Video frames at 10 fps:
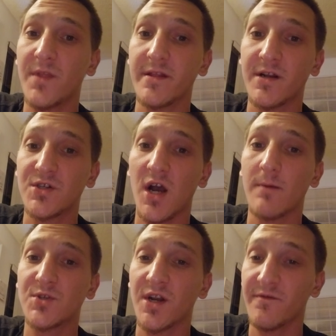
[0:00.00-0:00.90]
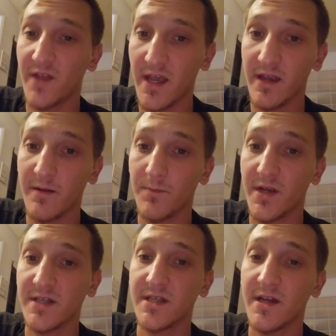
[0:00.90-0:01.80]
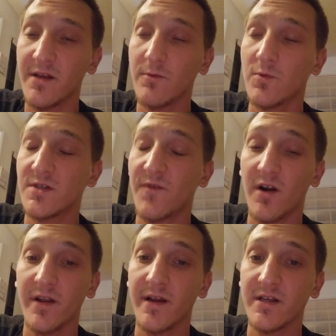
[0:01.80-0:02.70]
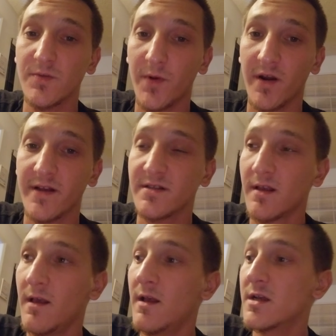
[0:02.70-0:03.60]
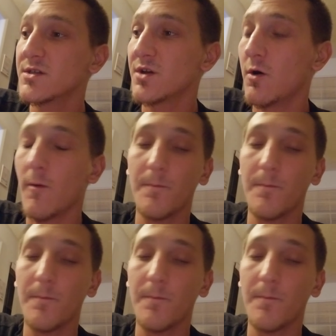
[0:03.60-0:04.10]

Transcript: than the job should have taken because he was very inexperienced. So